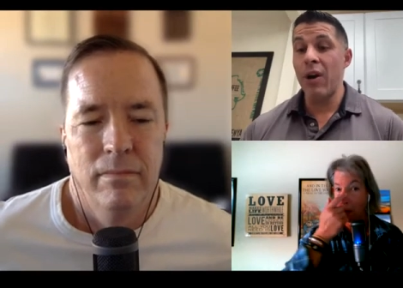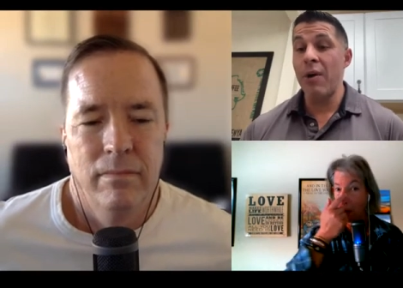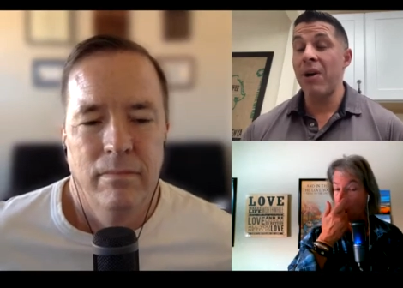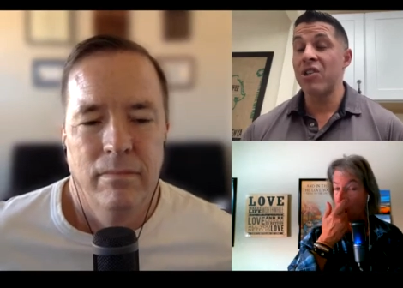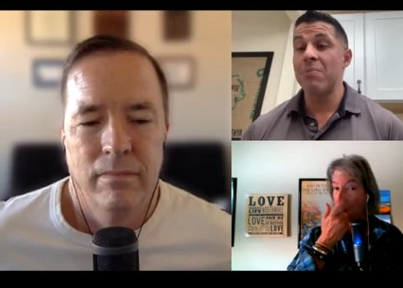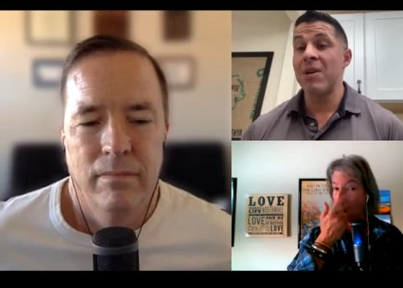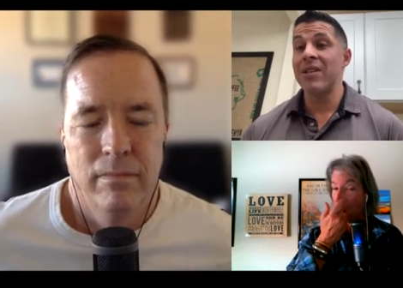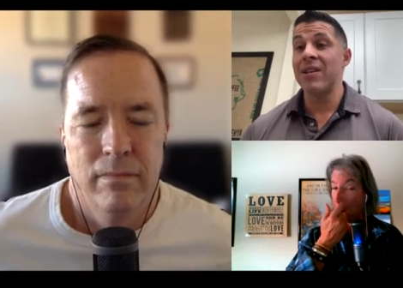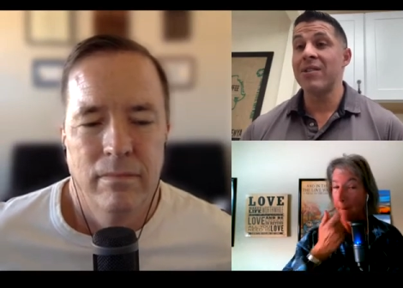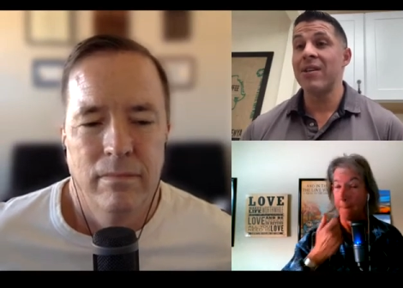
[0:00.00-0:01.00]
Speaker 1: and we're in a bunch
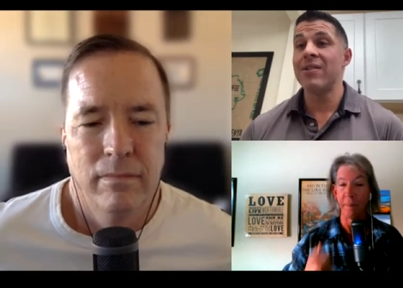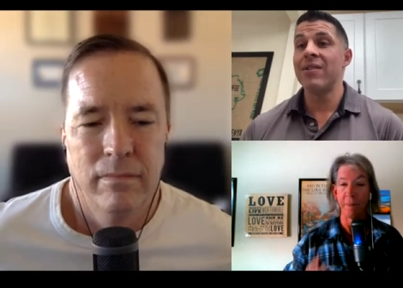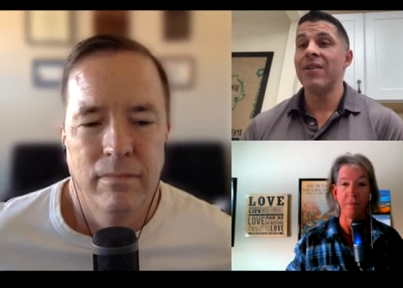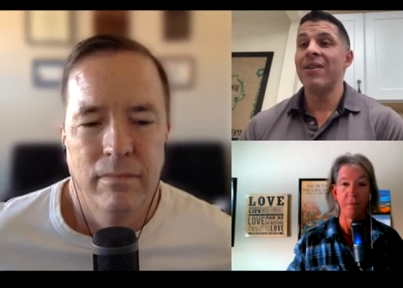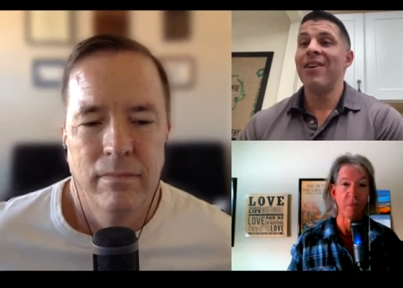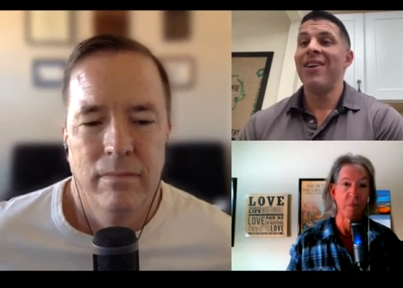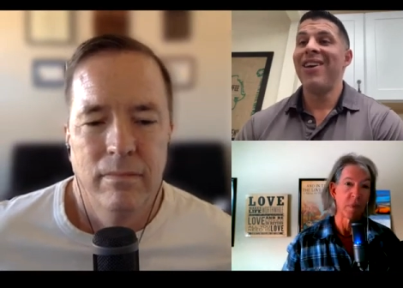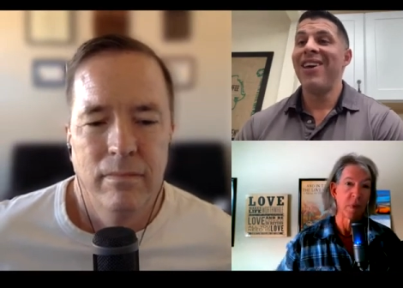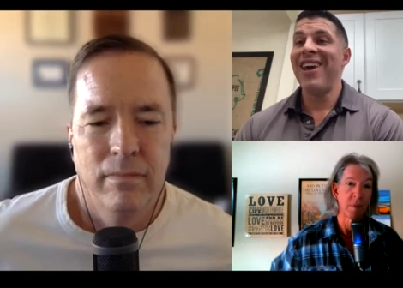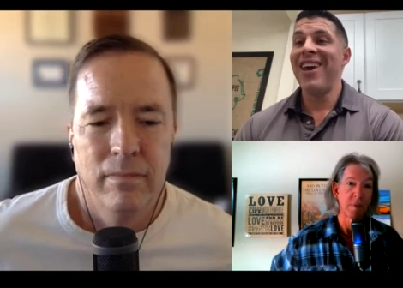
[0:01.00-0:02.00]
of businesses
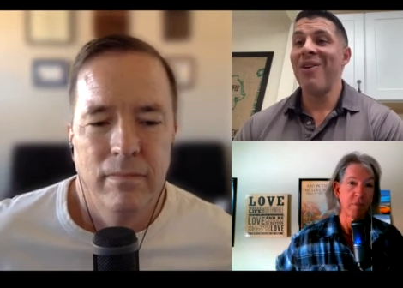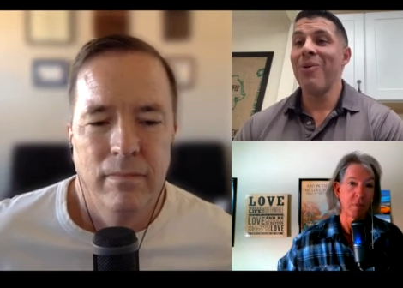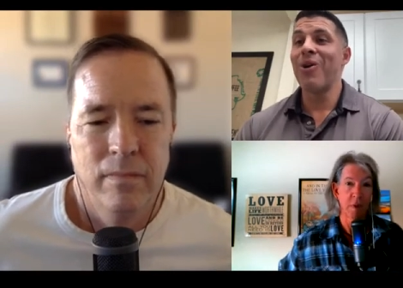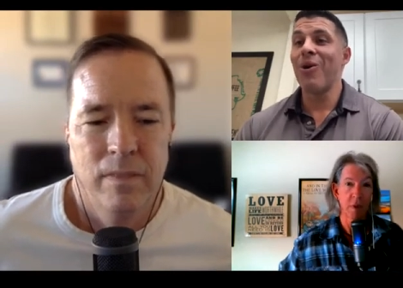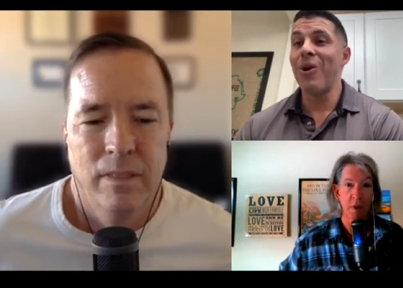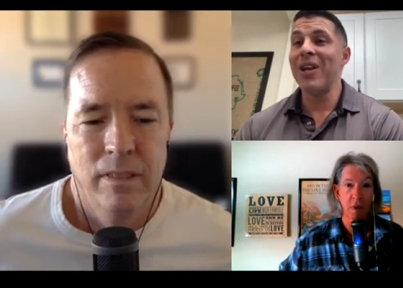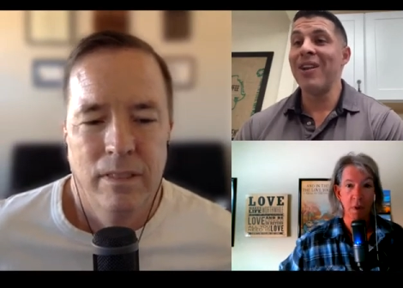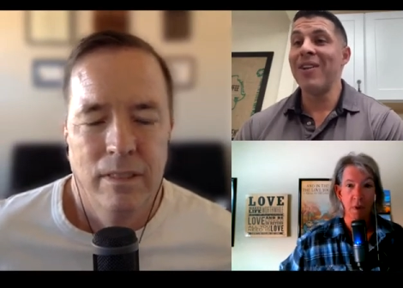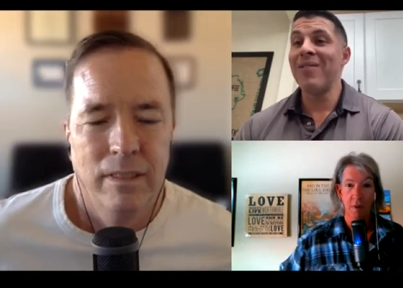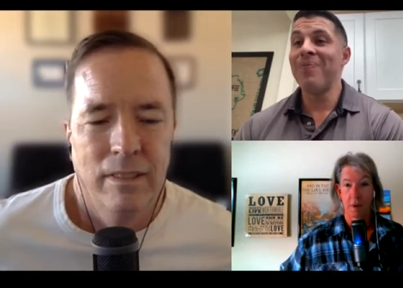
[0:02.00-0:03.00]
and we're
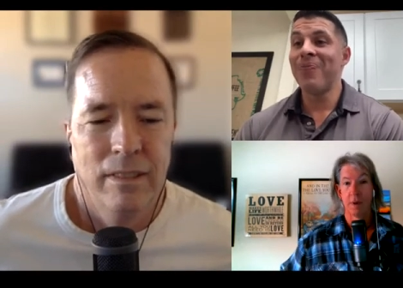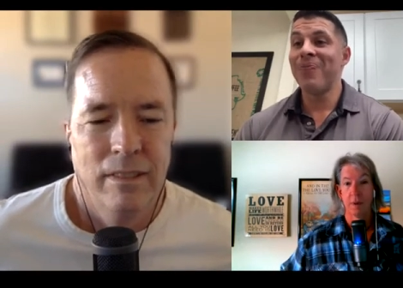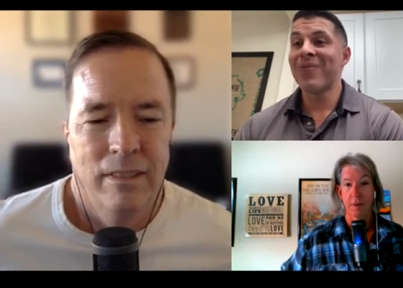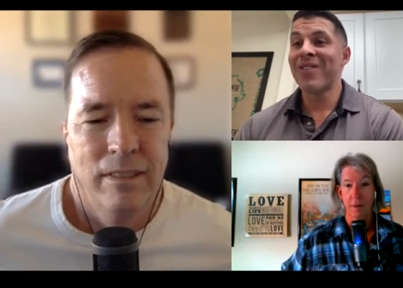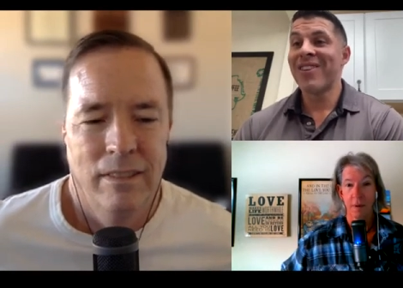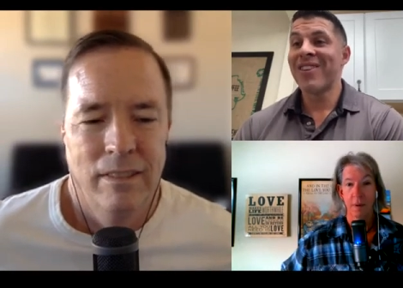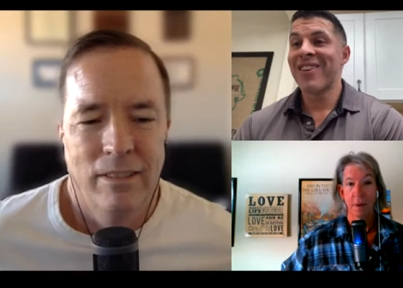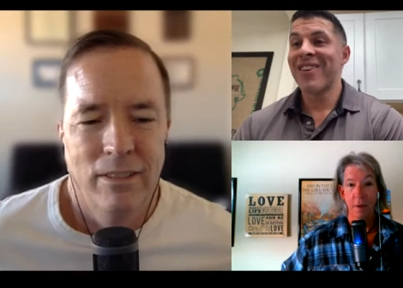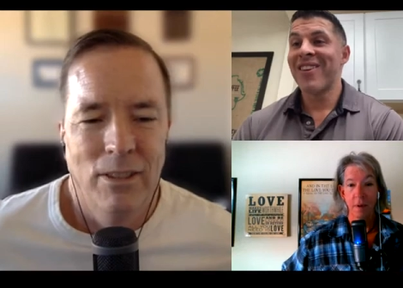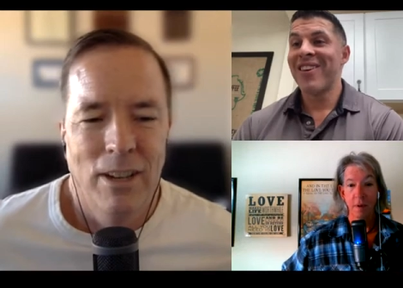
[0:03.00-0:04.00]
growing.
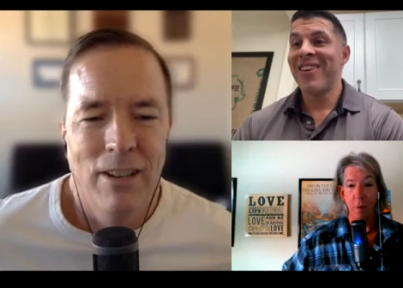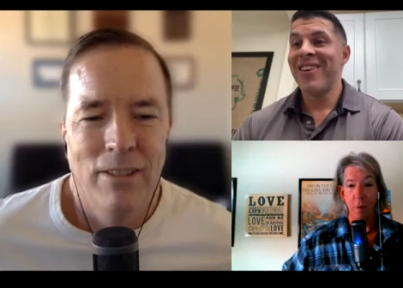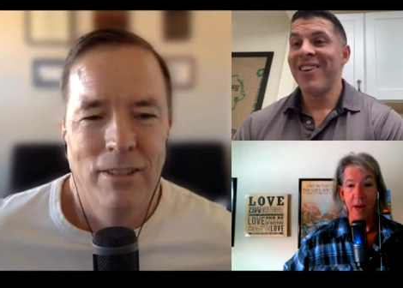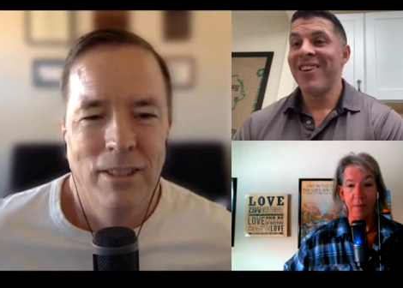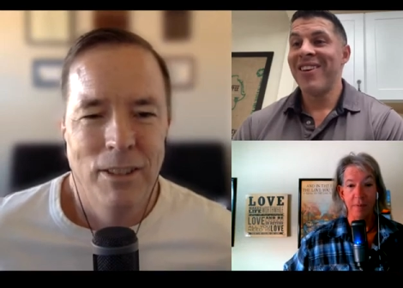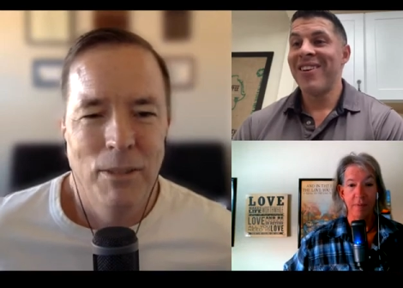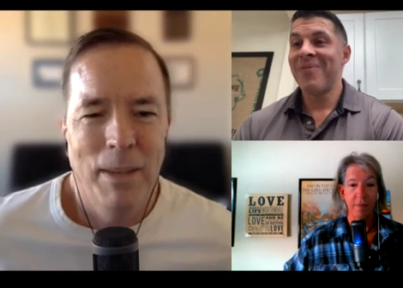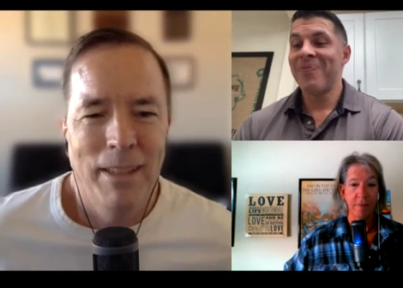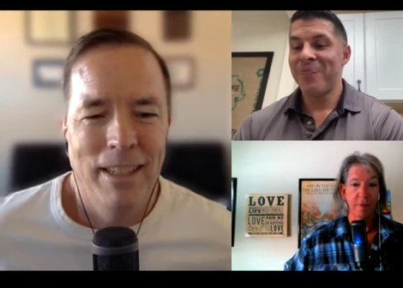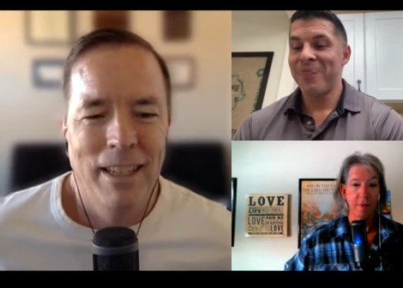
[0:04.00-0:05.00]
Speaker 2: Wow, wow.
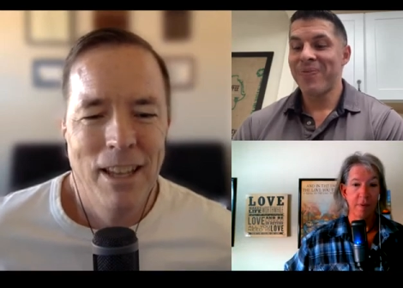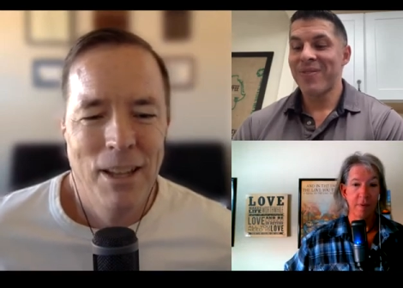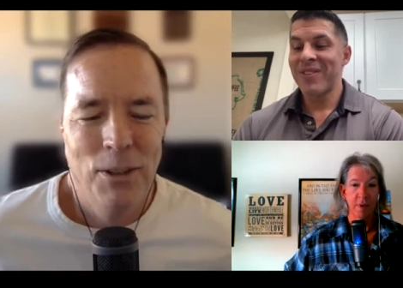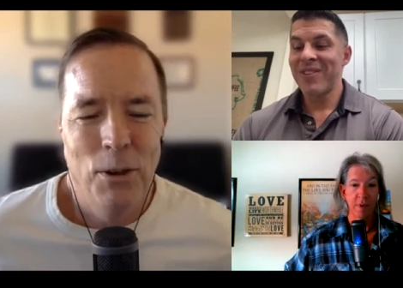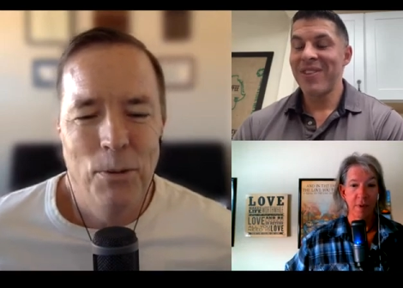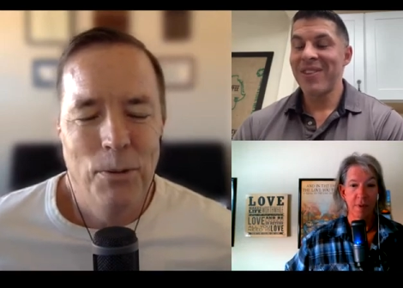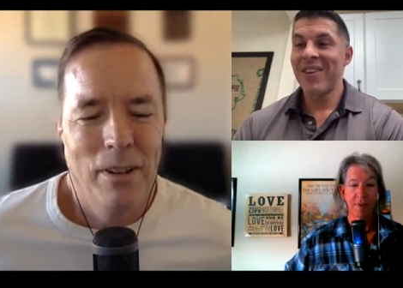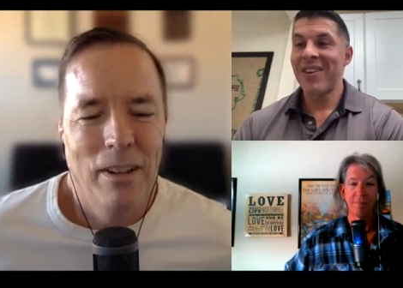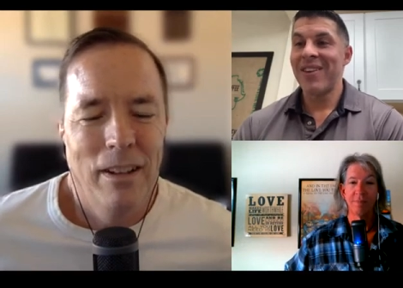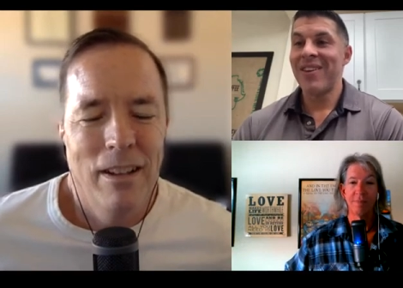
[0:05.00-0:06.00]
that's amazing.
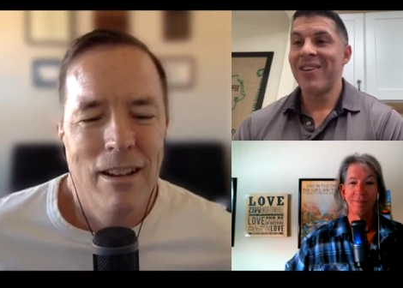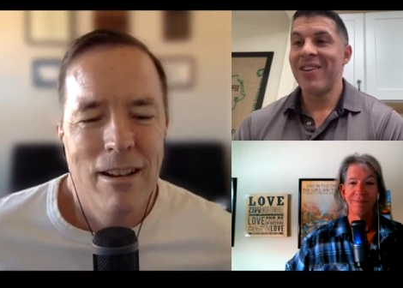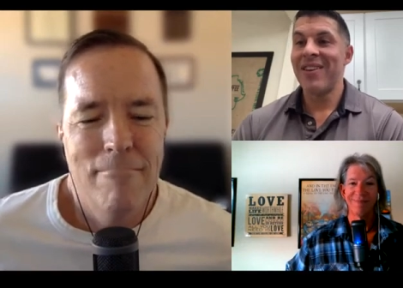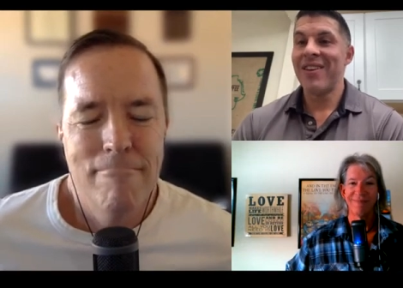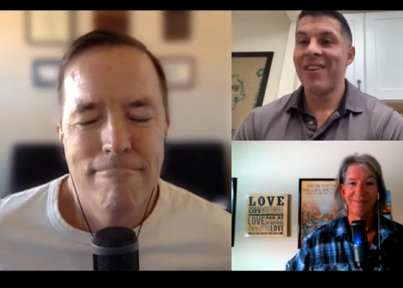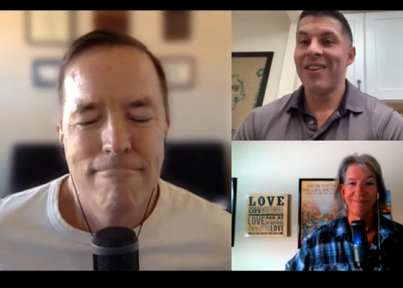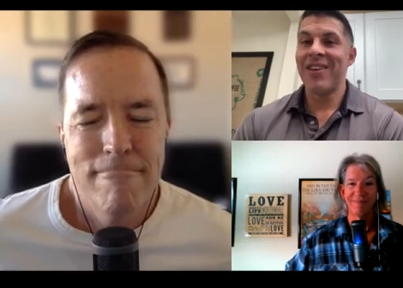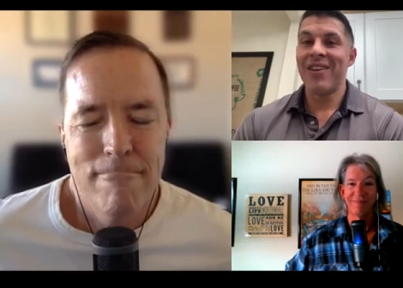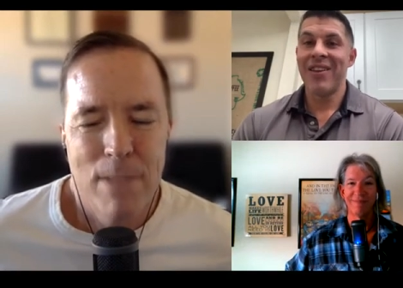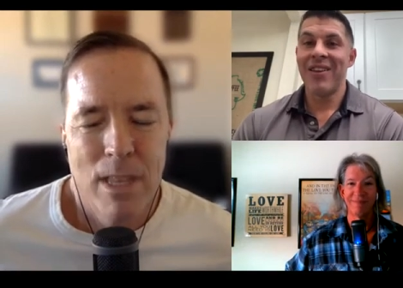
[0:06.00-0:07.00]
So um,
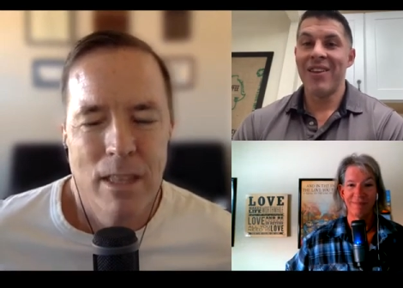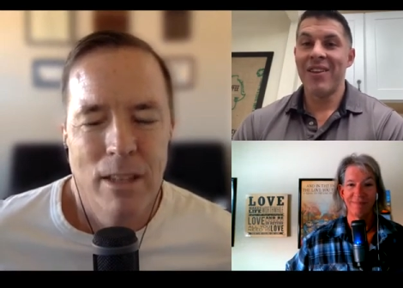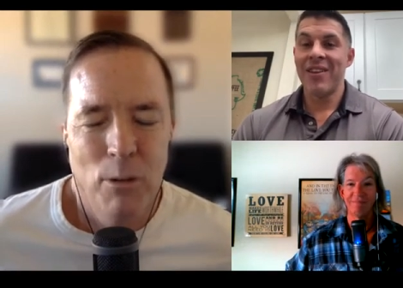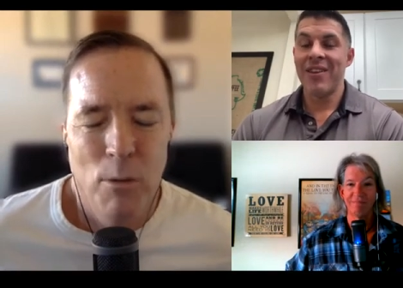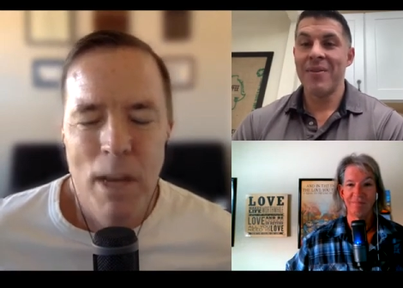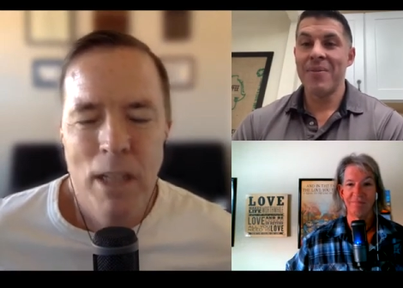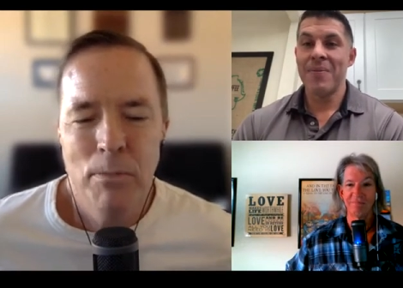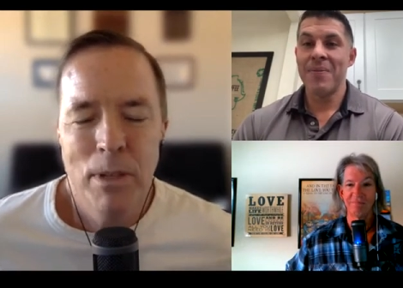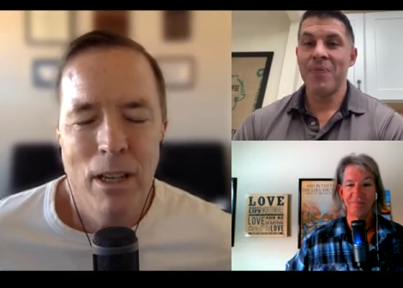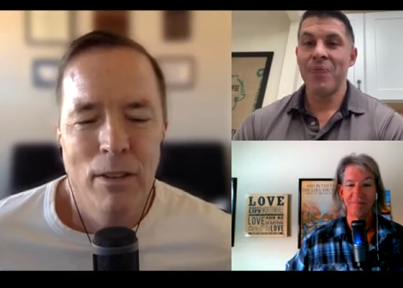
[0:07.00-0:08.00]
it
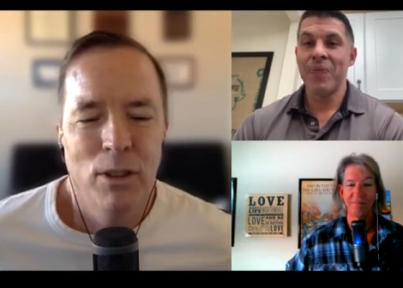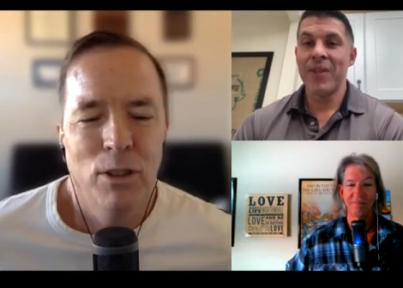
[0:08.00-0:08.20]
reminds me